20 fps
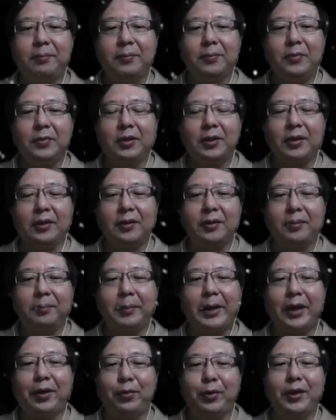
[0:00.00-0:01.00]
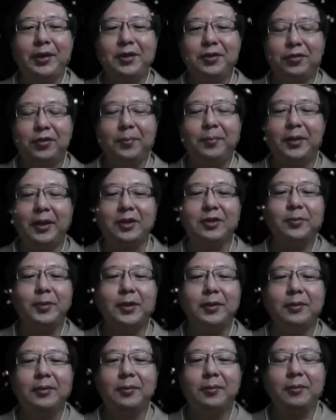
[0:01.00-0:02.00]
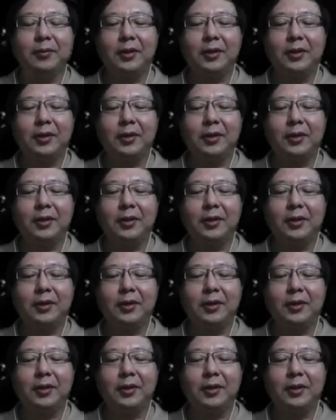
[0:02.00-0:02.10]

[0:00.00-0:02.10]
bad one is replacement.